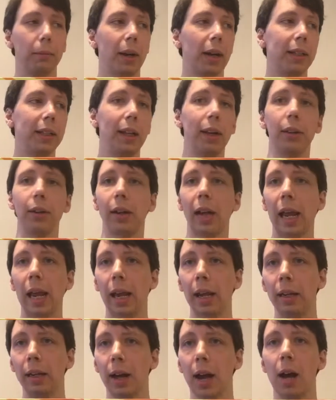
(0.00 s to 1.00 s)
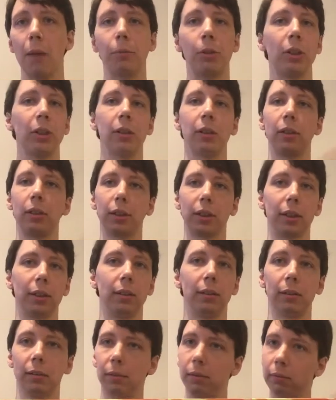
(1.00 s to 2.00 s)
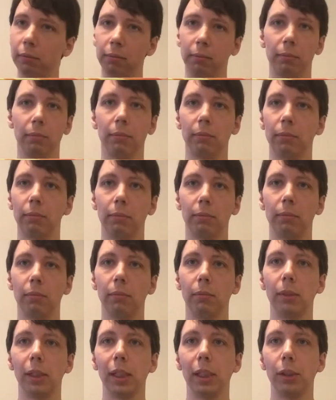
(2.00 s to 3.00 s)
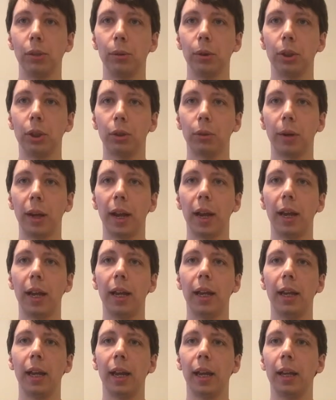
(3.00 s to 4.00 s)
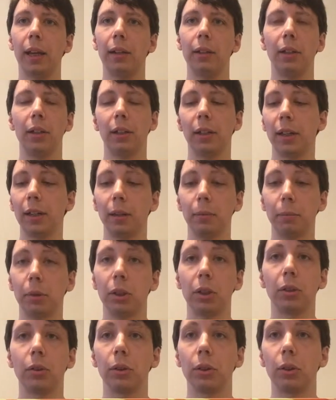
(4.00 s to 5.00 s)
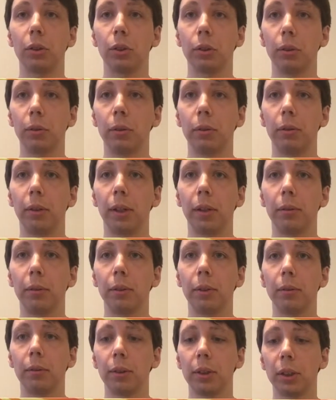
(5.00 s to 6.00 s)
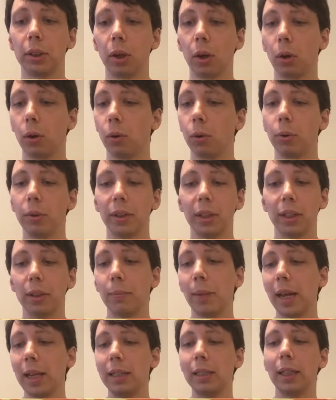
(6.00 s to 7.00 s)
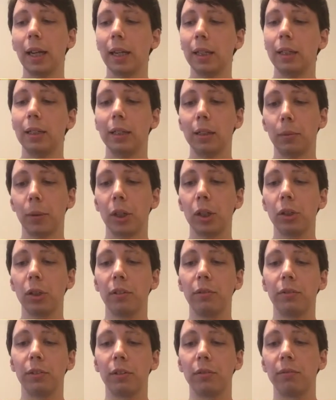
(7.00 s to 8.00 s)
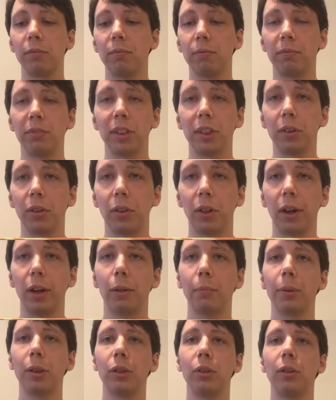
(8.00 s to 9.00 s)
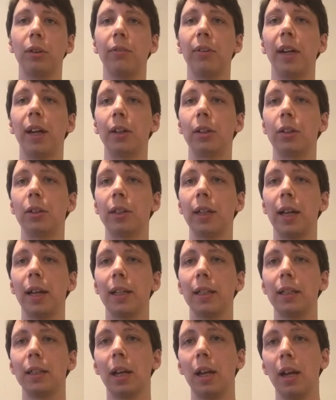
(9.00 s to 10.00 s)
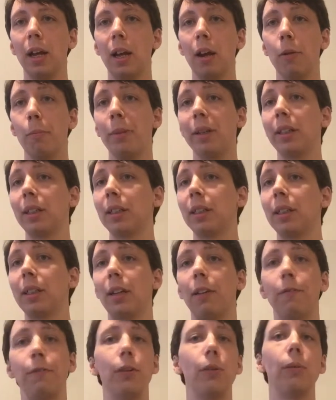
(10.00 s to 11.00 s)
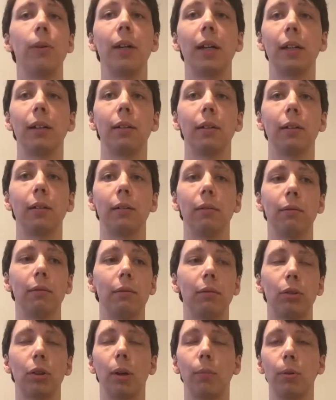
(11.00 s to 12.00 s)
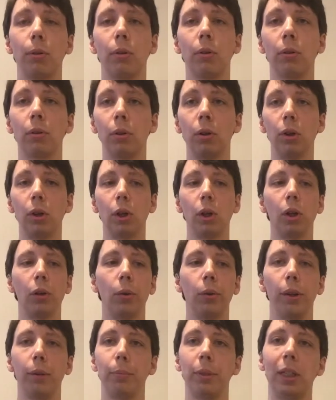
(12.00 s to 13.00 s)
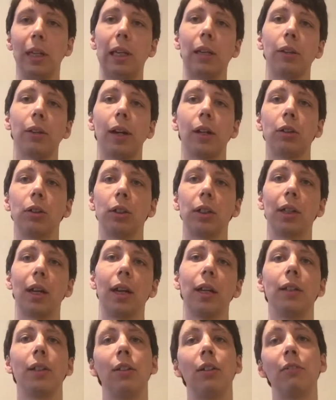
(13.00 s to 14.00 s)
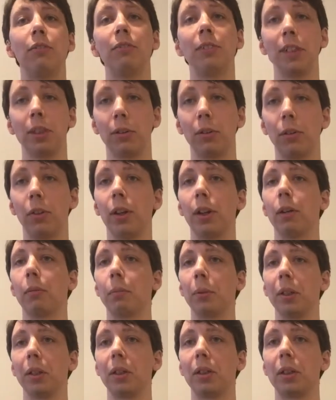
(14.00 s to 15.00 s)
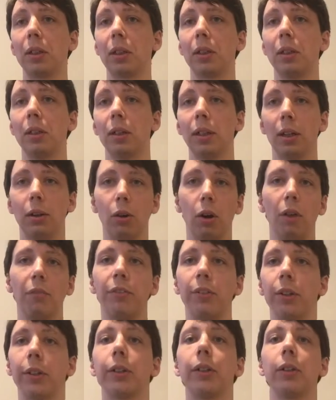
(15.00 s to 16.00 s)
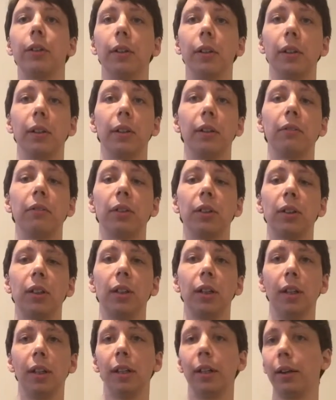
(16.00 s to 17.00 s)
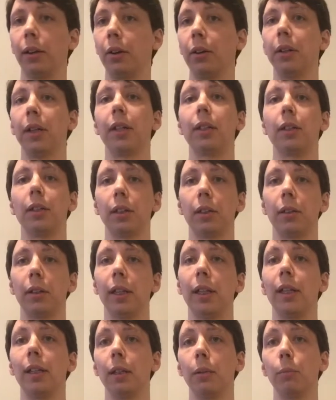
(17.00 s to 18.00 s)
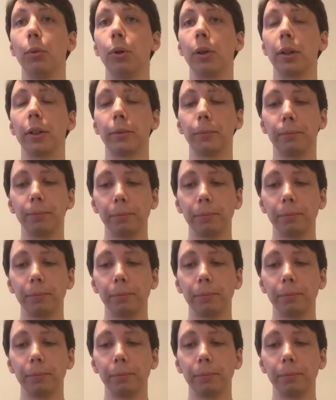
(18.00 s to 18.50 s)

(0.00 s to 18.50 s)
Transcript: On the other hand, options can lead you astray, and you can end up just sort of screwing around. So this makes sense, especially for physical therapist-driven exercise, because if you hit trouble with a particular exercise, your physical therapist can offer alternatives that aren't necessarily in the book.